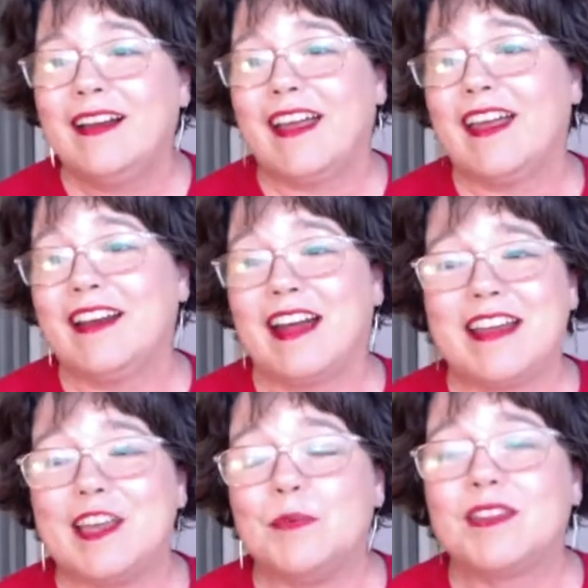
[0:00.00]
And I
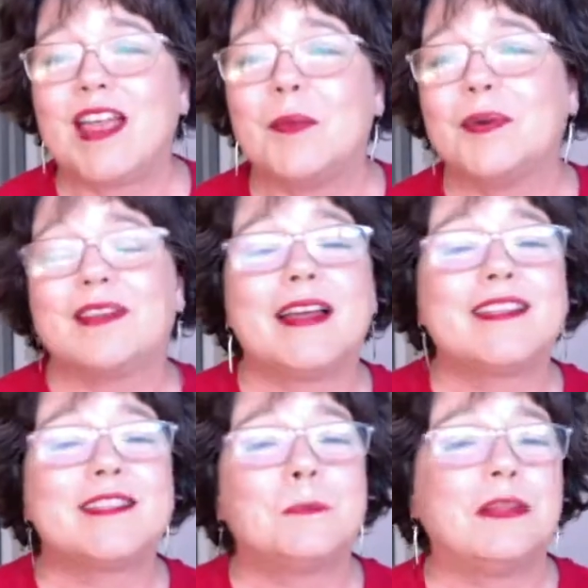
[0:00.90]
keep saying, but
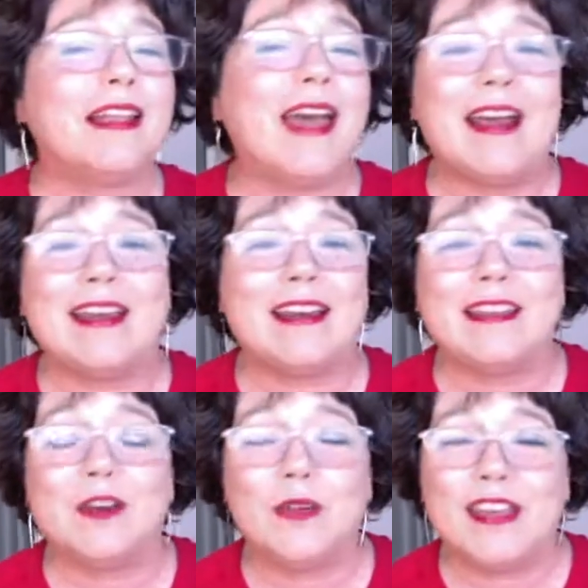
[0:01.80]
let's plan it, and
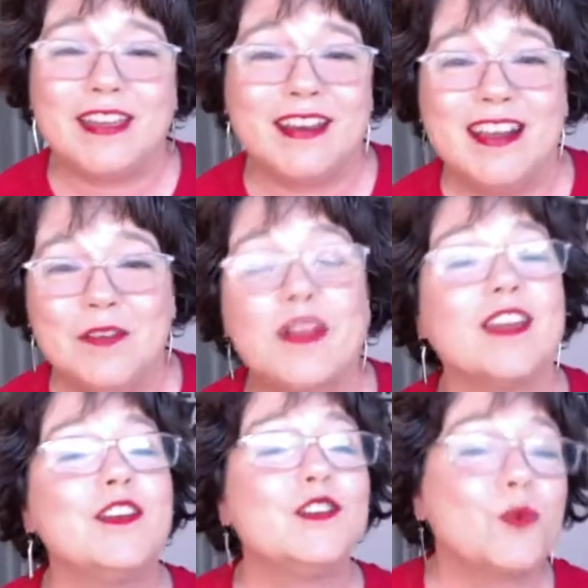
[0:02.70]
then we can
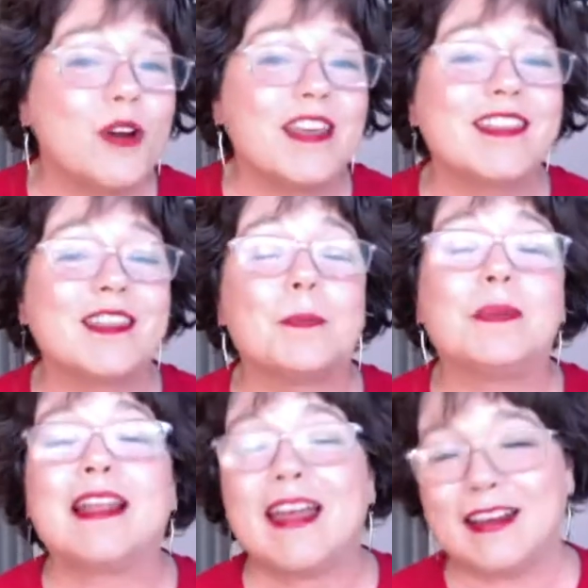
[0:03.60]
enjoy the
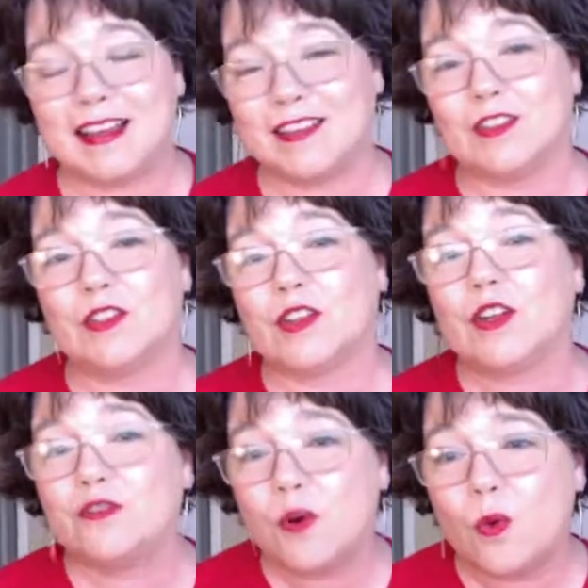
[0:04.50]
planning and the
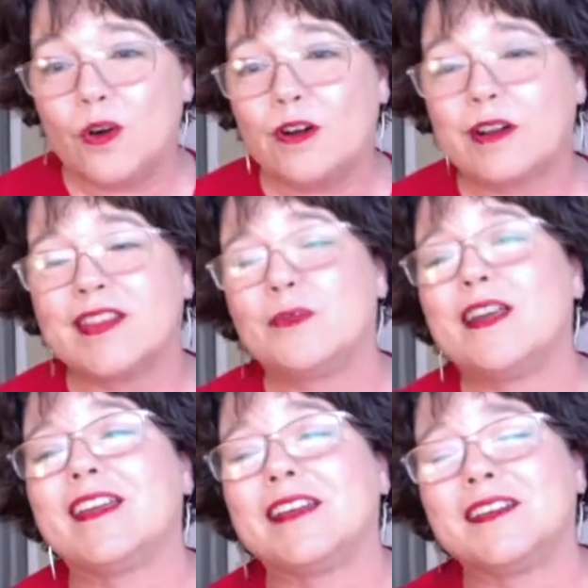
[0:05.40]
looking forward, and then we
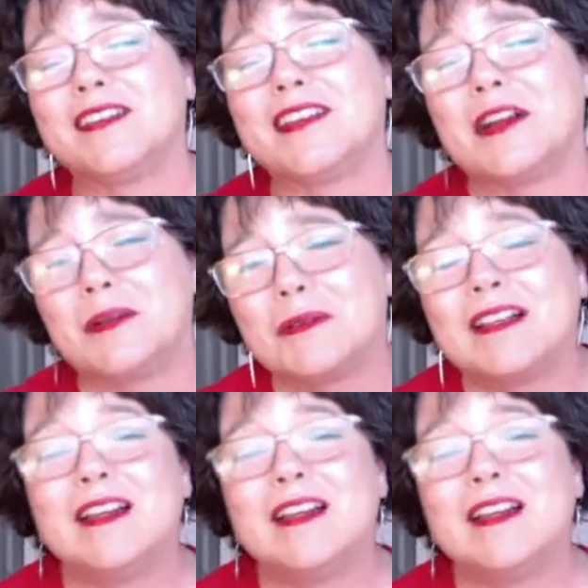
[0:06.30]
can, you know,